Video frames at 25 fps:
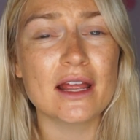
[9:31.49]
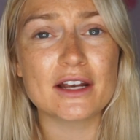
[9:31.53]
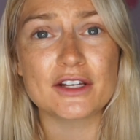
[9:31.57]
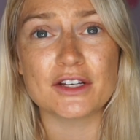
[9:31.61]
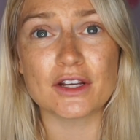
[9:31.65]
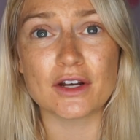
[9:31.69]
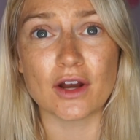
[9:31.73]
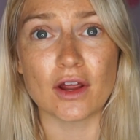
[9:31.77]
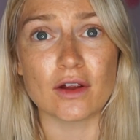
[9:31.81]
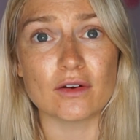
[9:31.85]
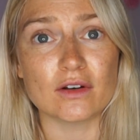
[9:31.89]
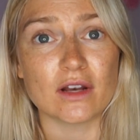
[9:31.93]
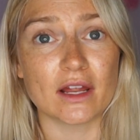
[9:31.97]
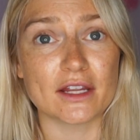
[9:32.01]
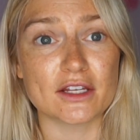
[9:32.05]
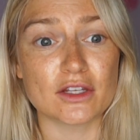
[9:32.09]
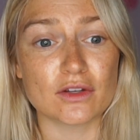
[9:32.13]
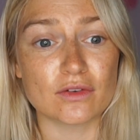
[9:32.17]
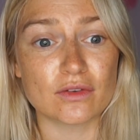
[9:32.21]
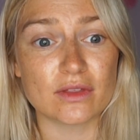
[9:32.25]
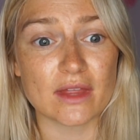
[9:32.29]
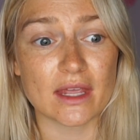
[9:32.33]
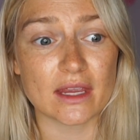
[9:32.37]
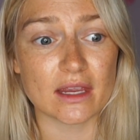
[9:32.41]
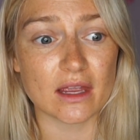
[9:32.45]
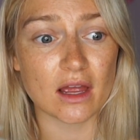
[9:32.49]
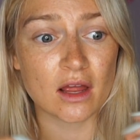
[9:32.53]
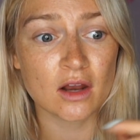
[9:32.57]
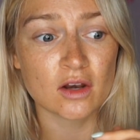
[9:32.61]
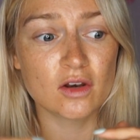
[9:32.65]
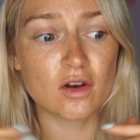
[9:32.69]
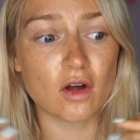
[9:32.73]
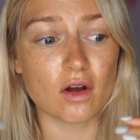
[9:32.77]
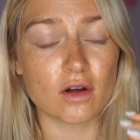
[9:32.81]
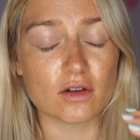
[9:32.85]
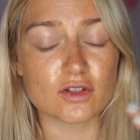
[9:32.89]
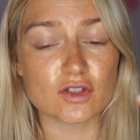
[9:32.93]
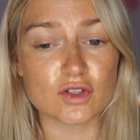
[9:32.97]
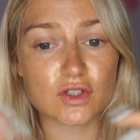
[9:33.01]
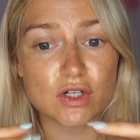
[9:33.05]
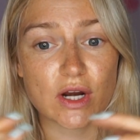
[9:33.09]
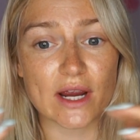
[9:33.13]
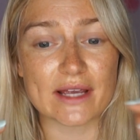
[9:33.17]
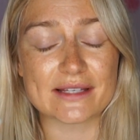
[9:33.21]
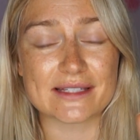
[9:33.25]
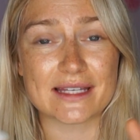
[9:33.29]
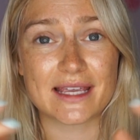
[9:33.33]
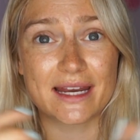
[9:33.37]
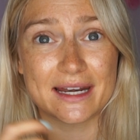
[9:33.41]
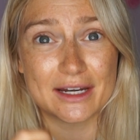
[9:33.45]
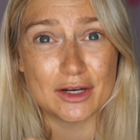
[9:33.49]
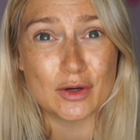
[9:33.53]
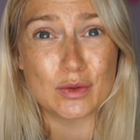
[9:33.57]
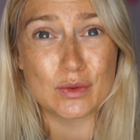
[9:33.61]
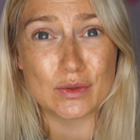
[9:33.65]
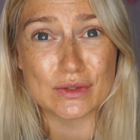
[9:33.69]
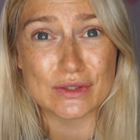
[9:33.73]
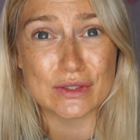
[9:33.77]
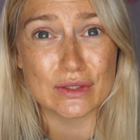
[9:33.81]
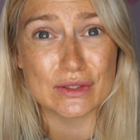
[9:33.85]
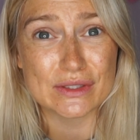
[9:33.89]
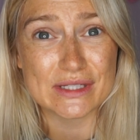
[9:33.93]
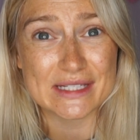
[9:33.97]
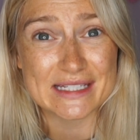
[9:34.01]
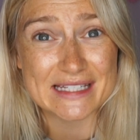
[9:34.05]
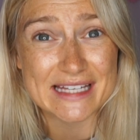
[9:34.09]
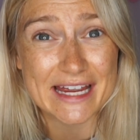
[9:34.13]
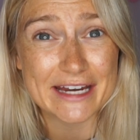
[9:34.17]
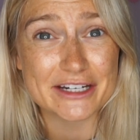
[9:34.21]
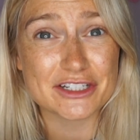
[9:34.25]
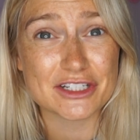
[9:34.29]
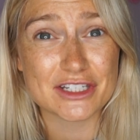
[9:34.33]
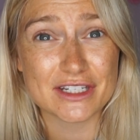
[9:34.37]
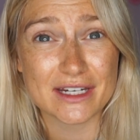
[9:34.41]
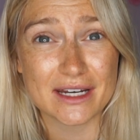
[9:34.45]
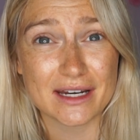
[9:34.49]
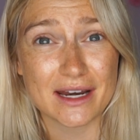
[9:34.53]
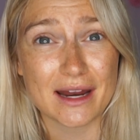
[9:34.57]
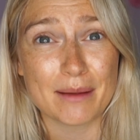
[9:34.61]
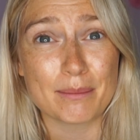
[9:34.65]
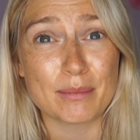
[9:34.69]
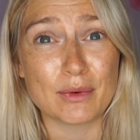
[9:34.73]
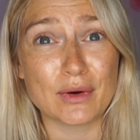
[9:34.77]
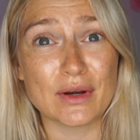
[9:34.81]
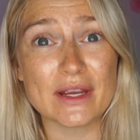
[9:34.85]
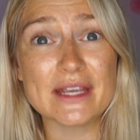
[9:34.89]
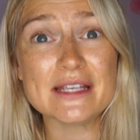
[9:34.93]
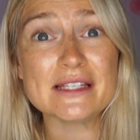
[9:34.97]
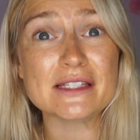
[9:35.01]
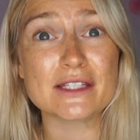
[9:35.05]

You know, like you think a lot of stress can cause lots of tension in our body,